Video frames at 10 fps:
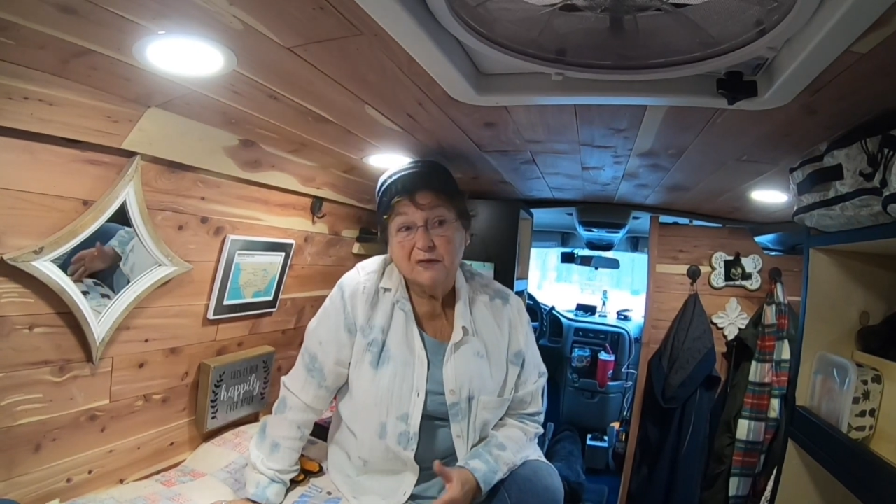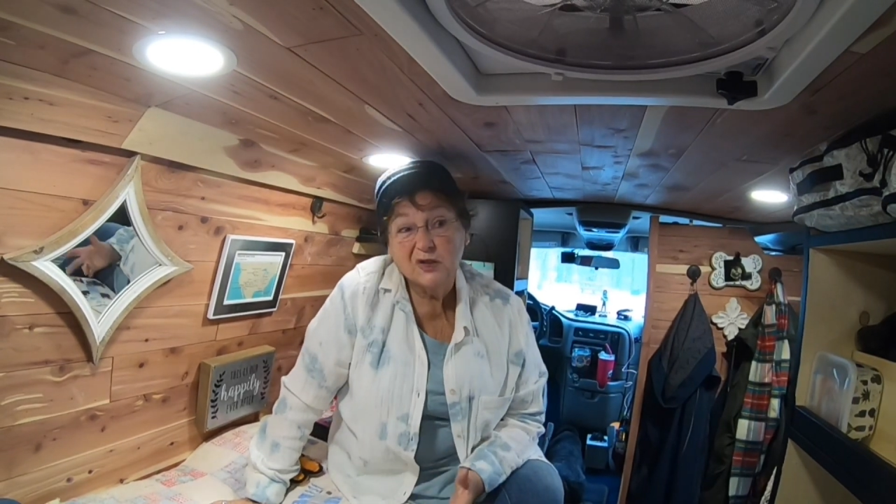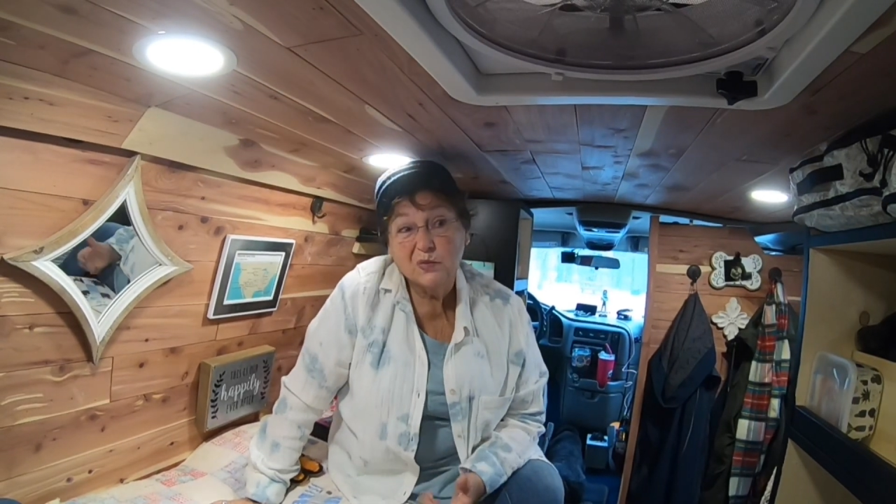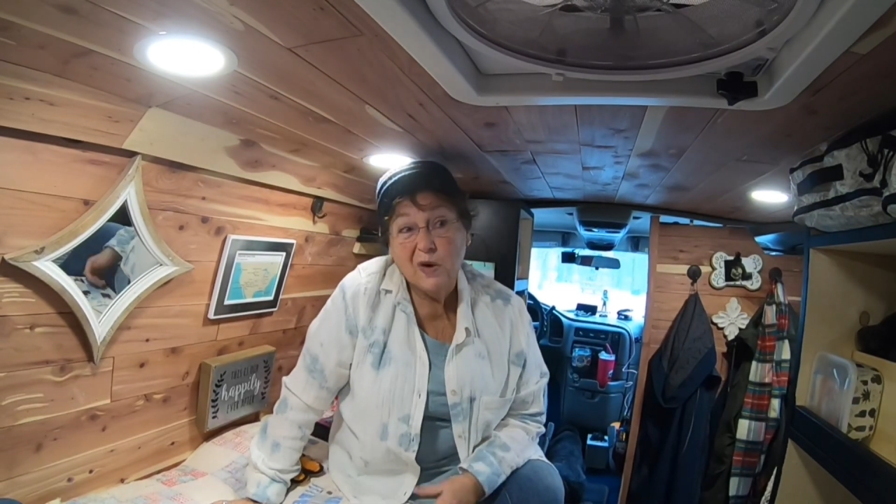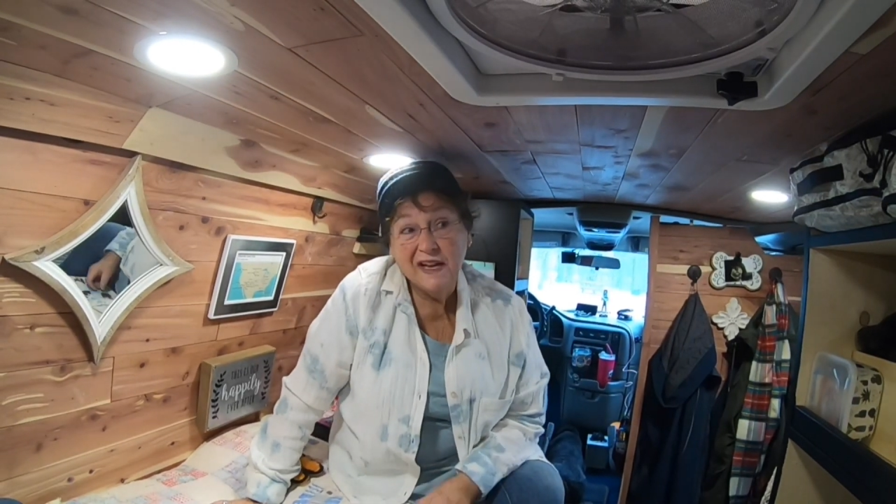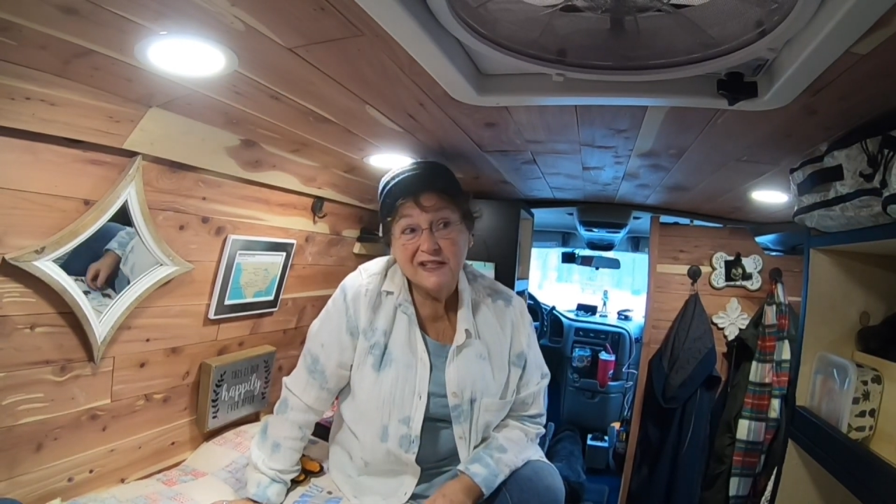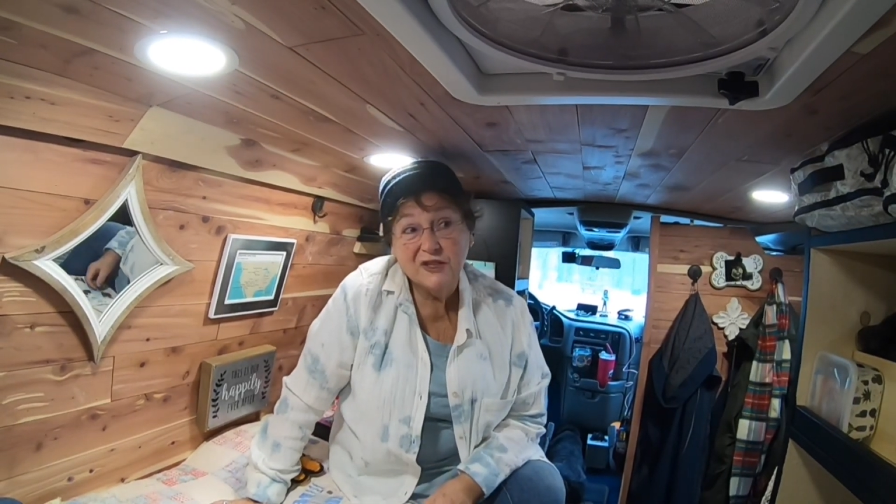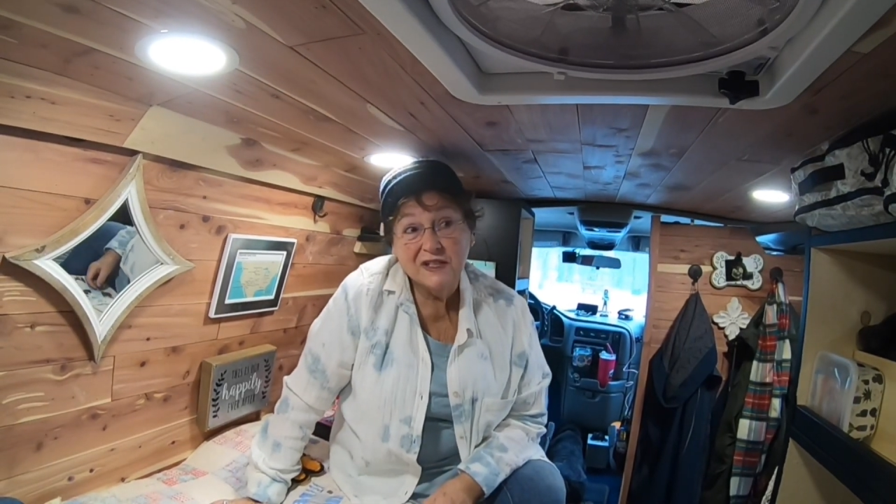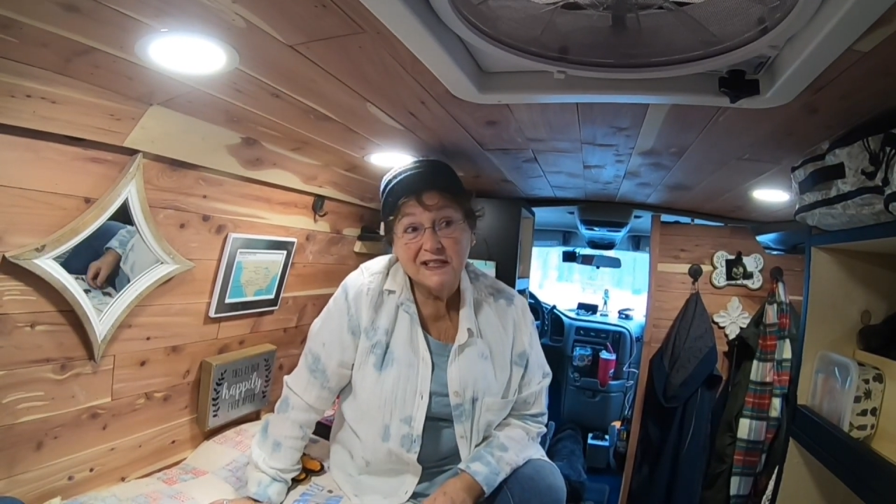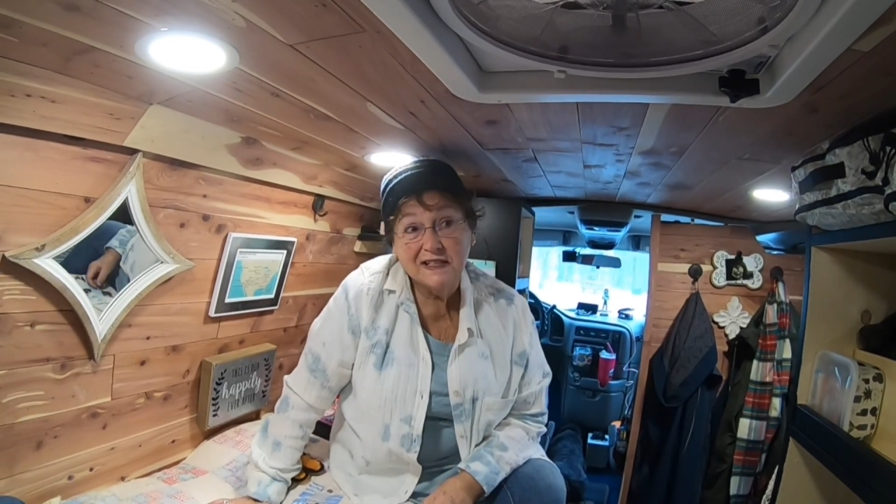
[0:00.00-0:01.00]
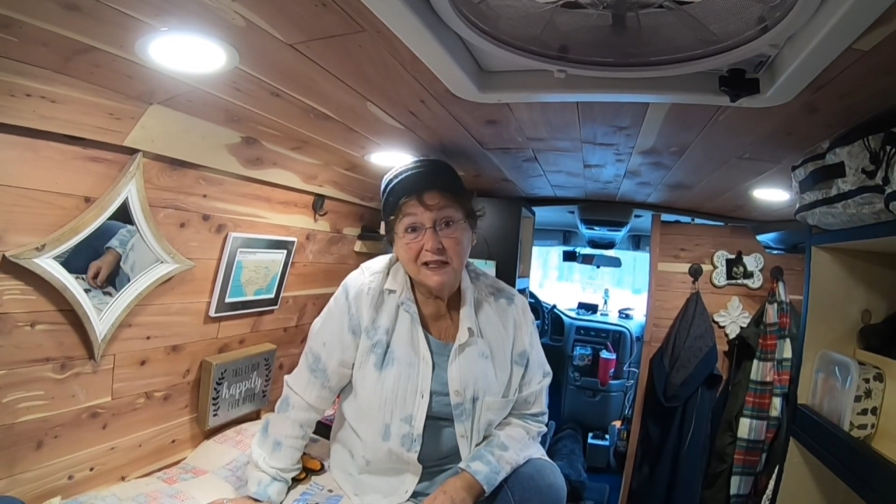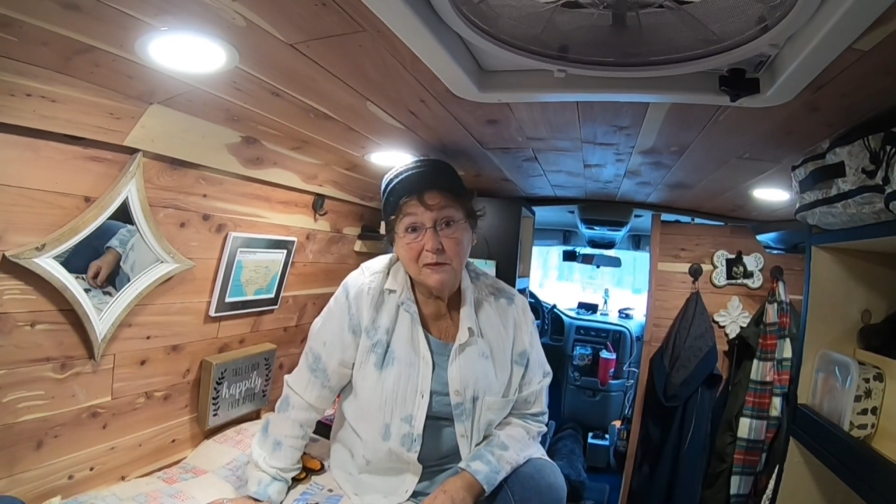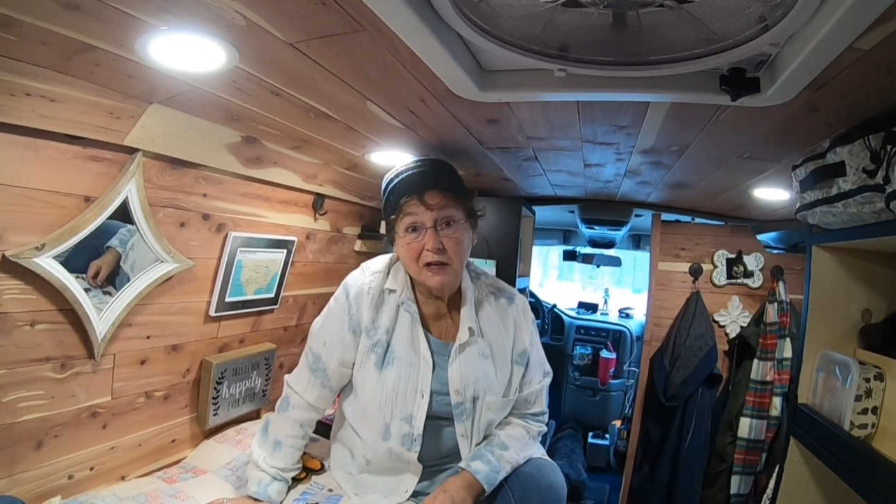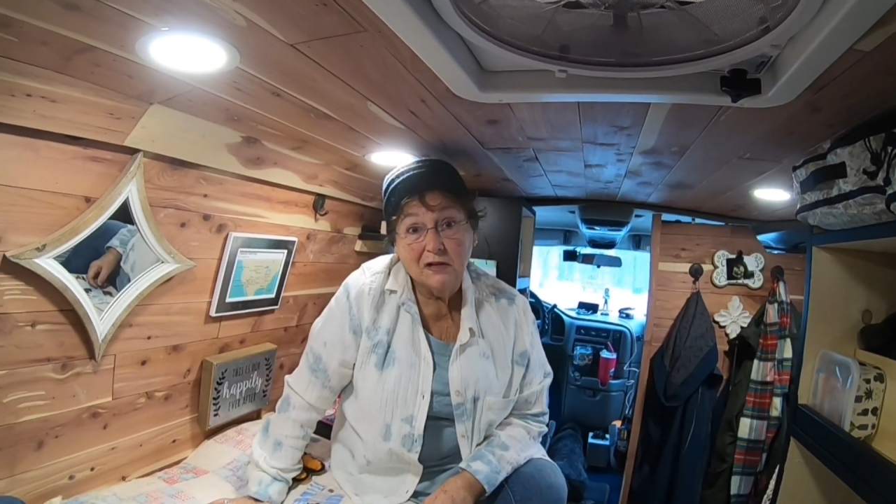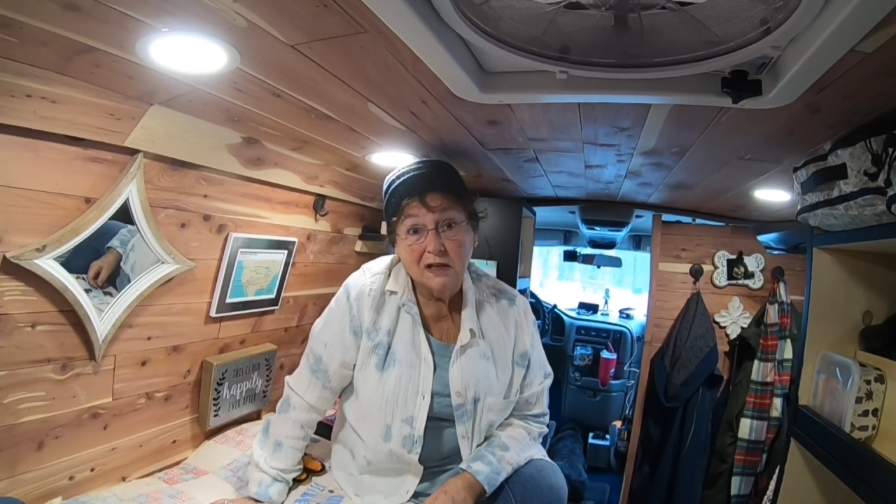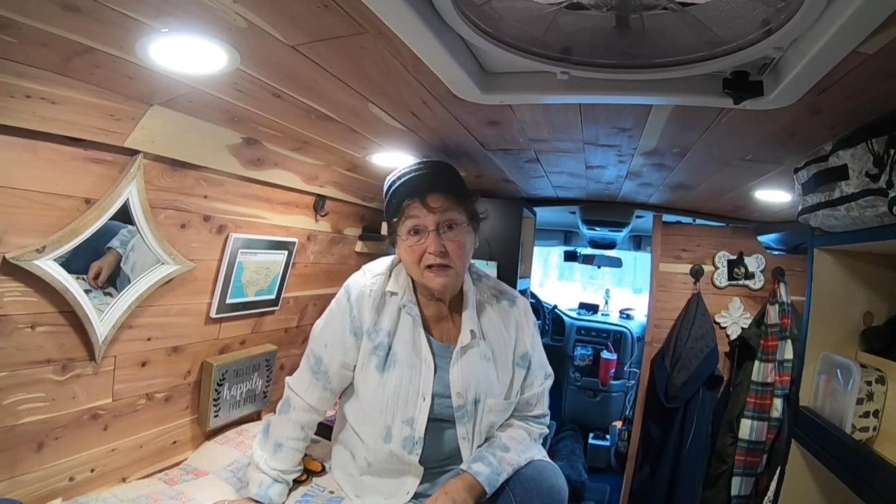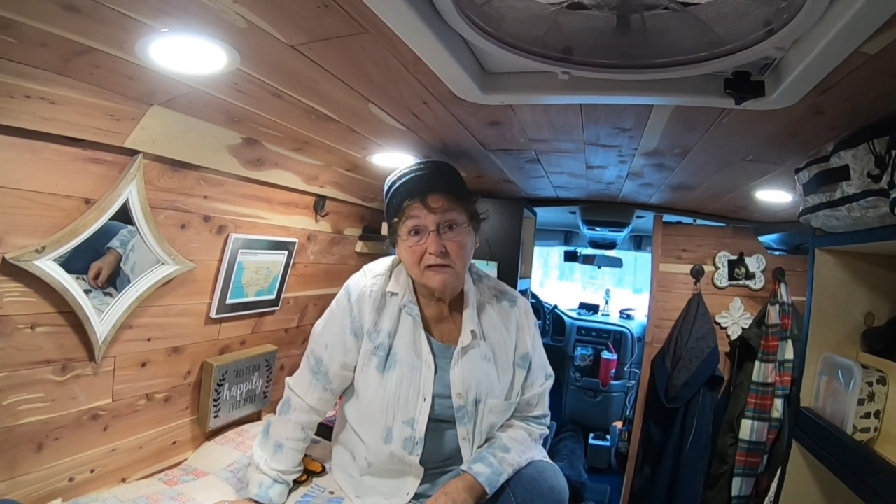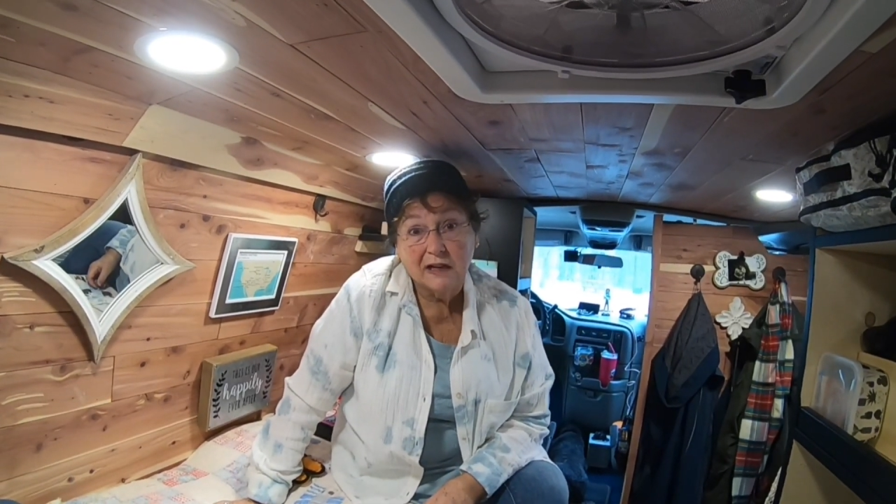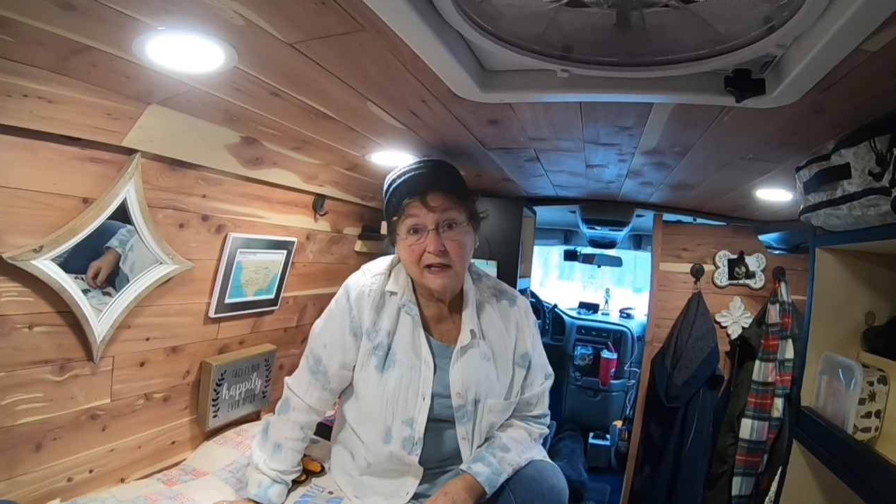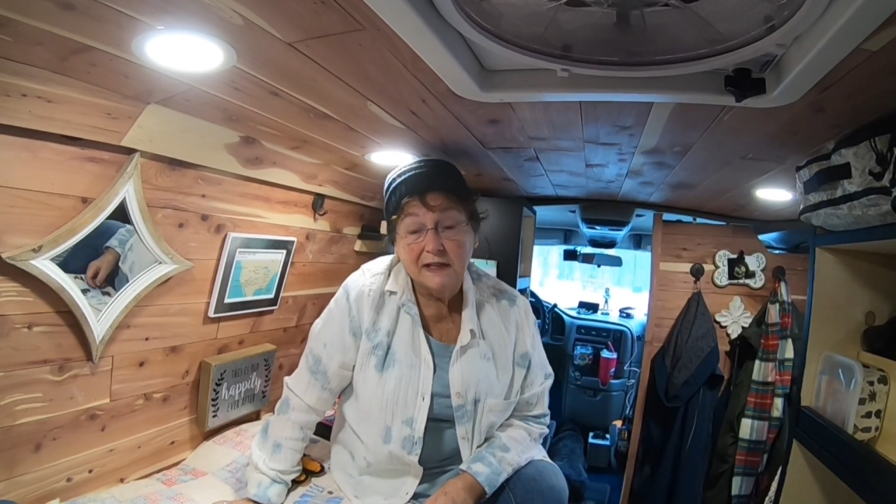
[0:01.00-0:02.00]
because why just stick them in a closet,
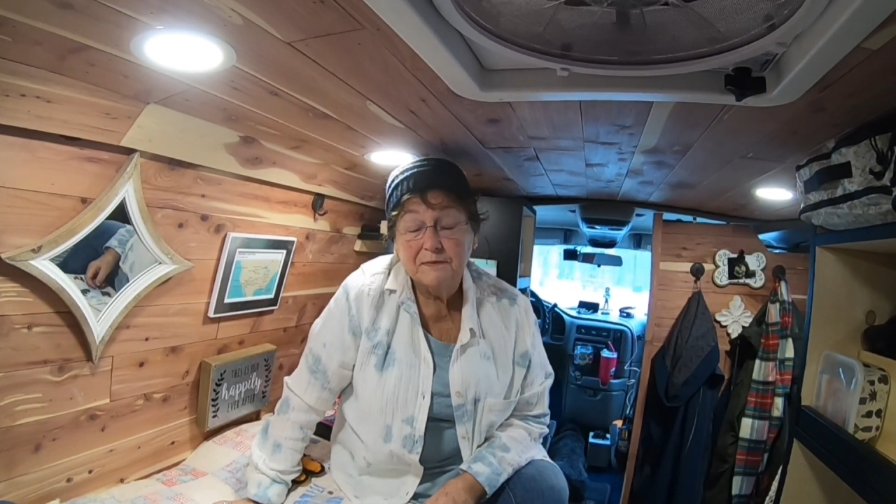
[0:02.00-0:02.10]
right?